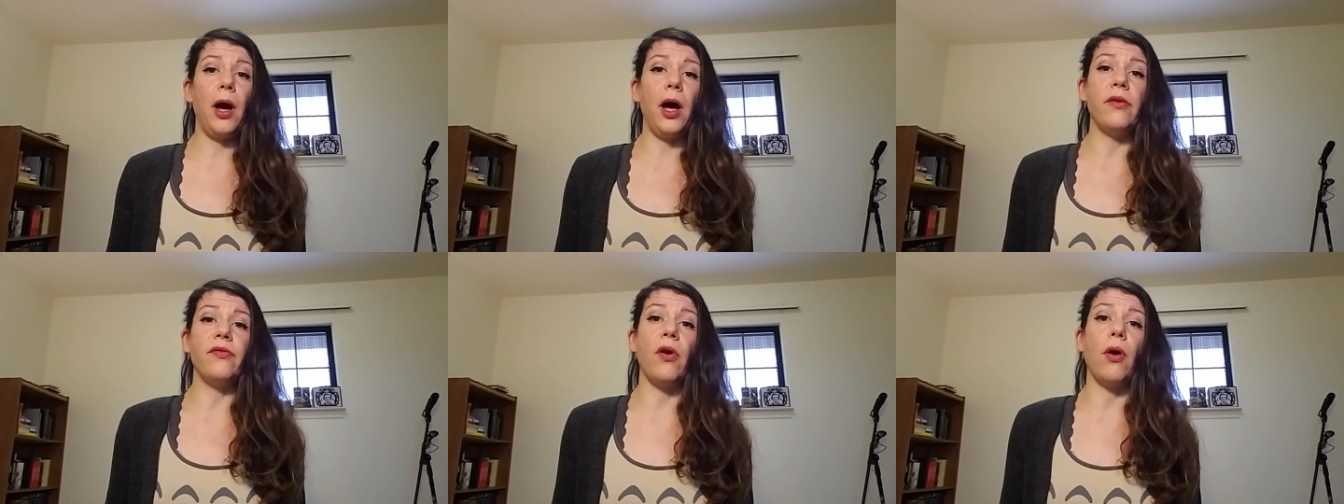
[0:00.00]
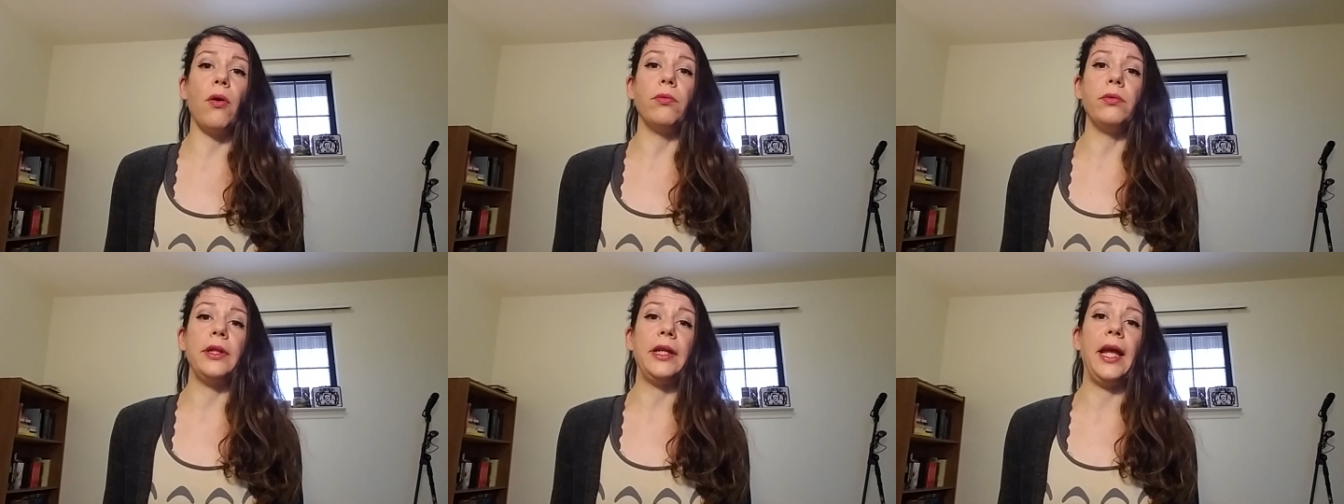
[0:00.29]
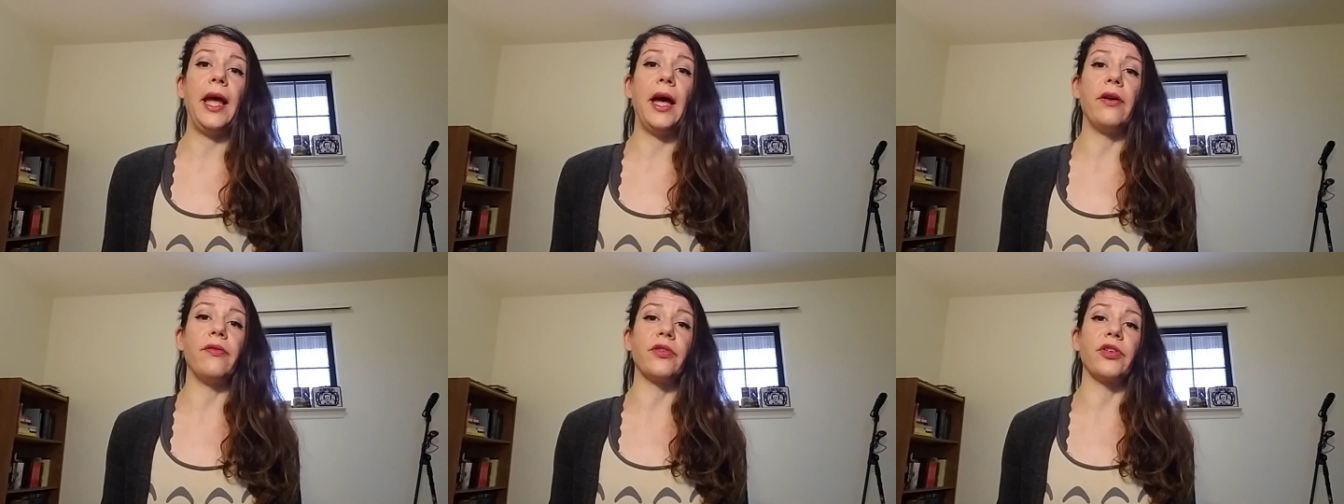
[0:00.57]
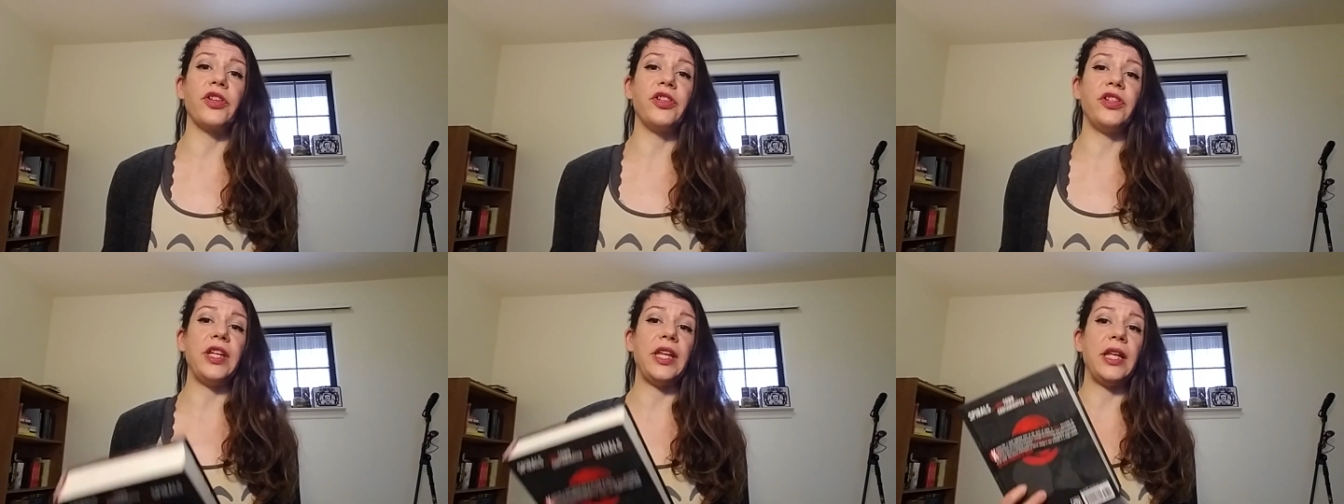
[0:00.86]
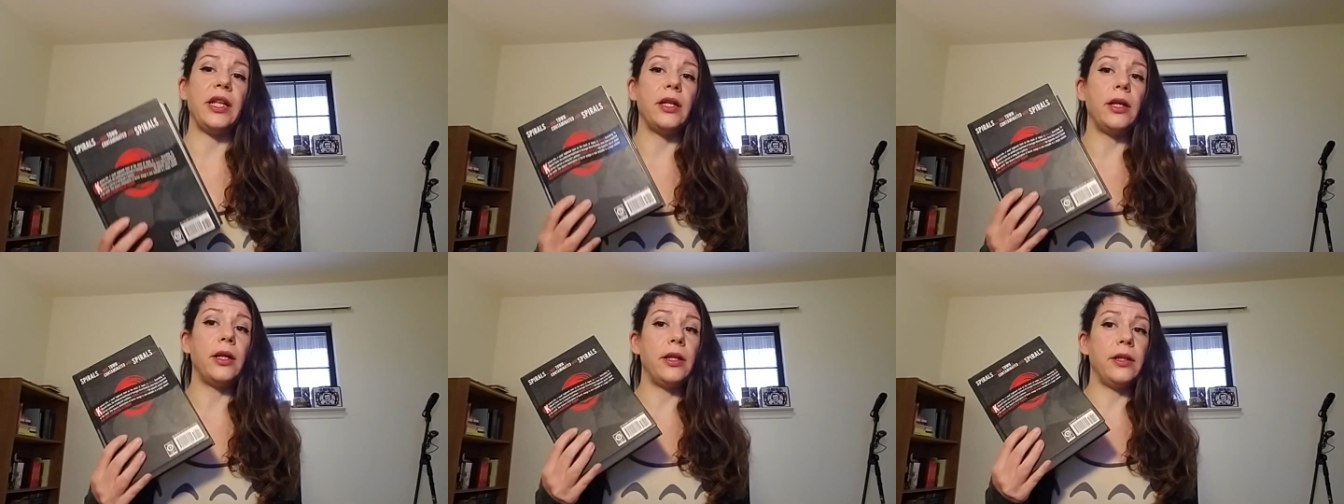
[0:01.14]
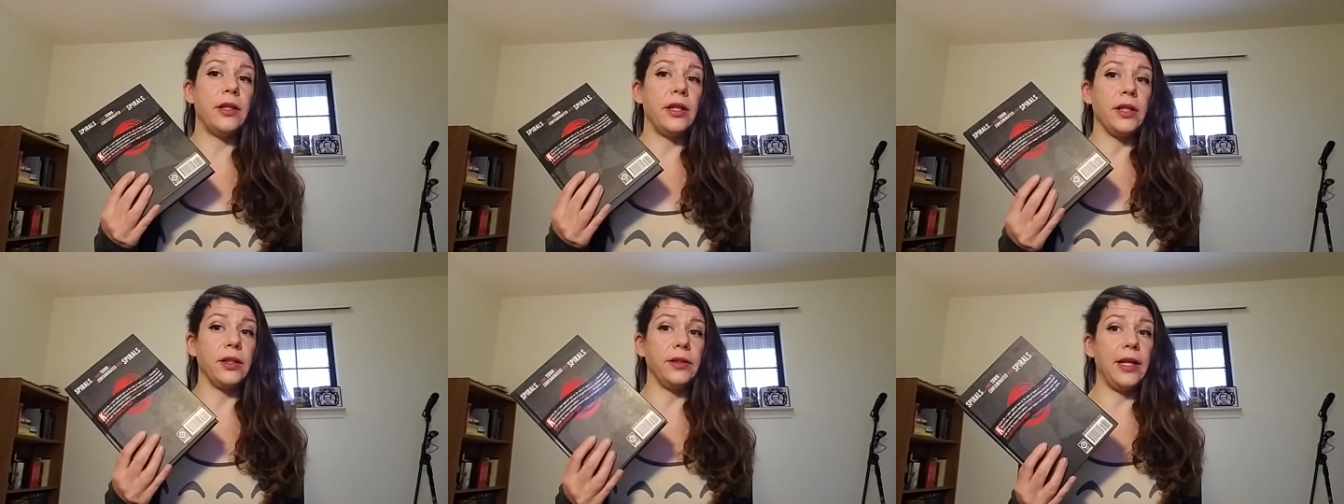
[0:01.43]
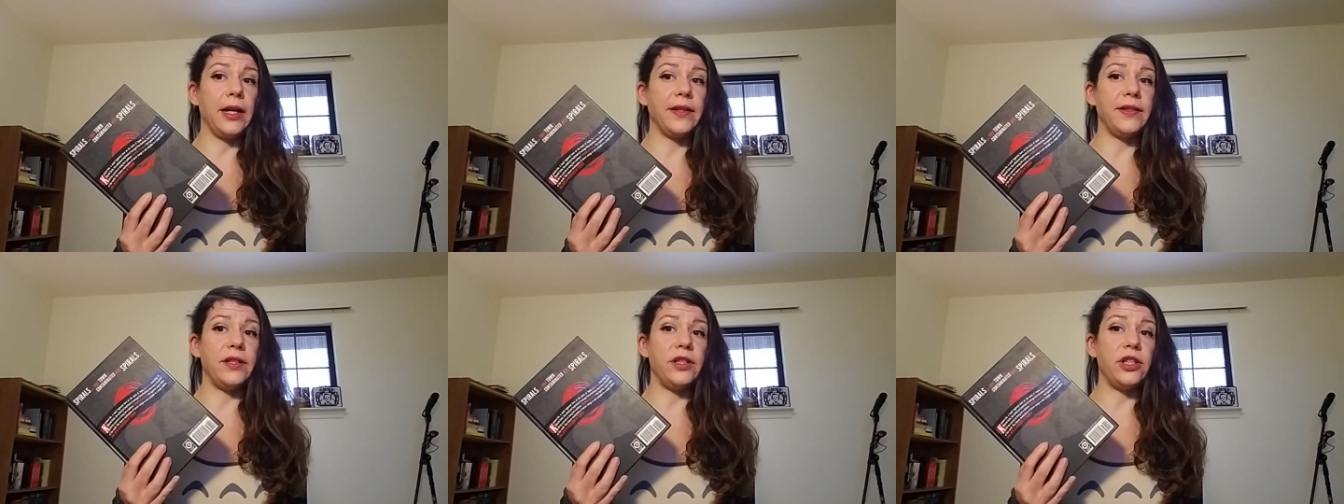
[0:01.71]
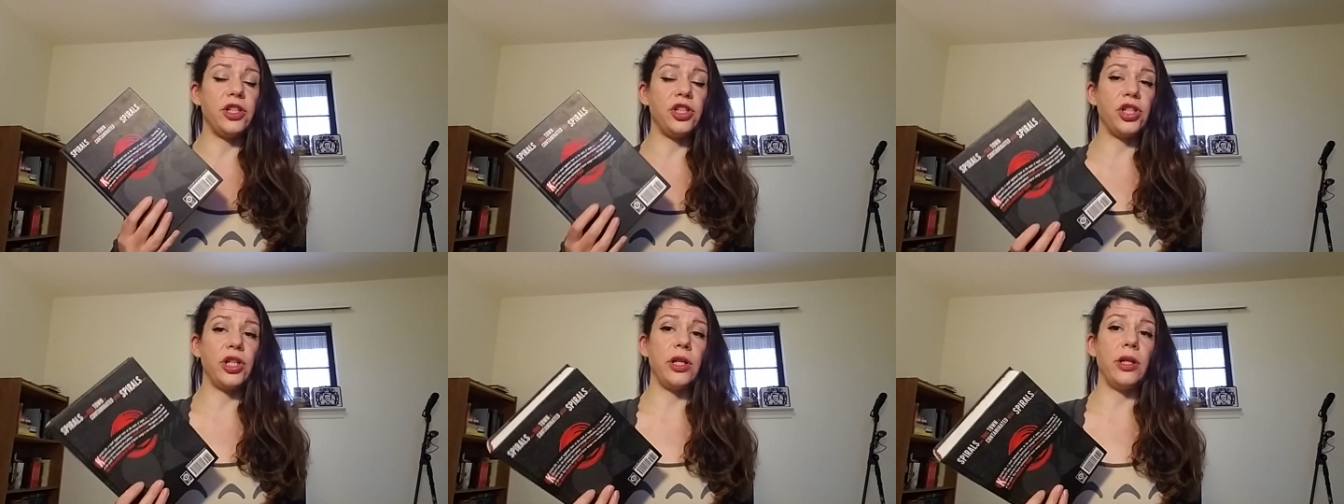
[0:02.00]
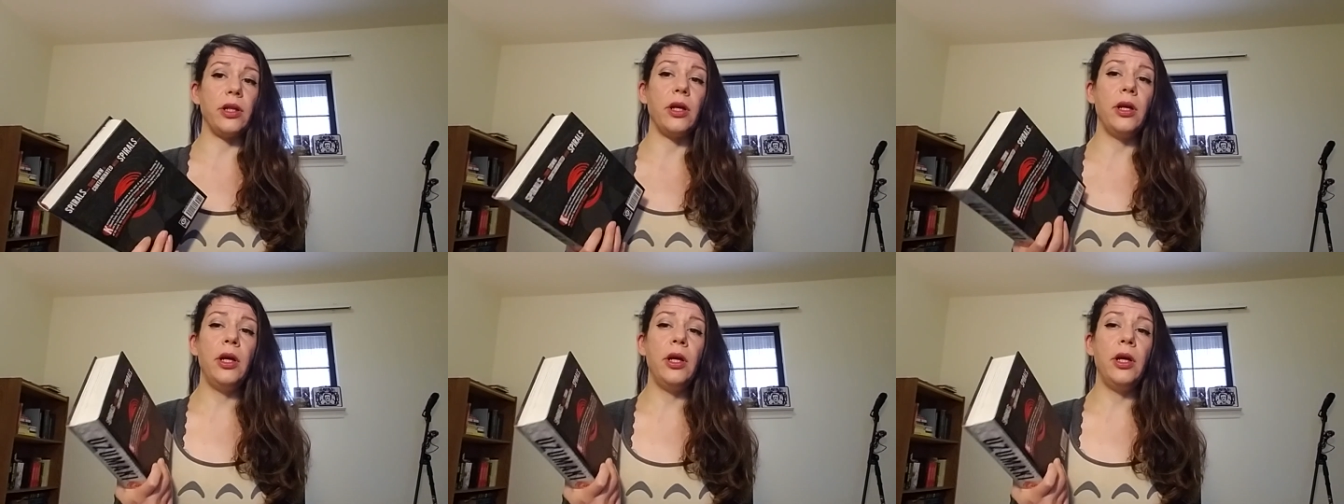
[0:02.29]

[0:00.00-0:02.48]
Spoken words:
I've only ever seen the Deluxe Edition.